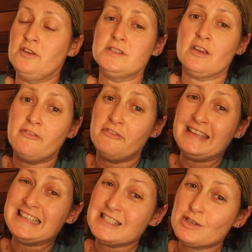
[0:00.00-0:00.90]
So
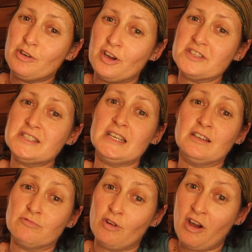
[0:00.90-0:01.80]
fingers crossed it
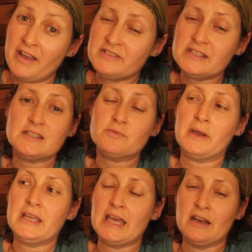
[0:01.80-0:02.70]
arrives this
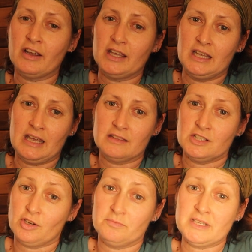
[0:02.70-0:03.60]
week and I can get the
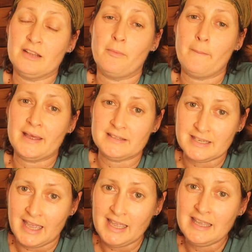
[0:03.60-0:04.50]
job done on
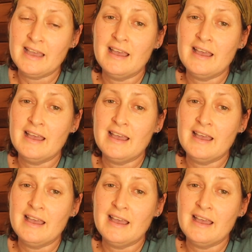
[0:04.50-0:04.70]
Monday.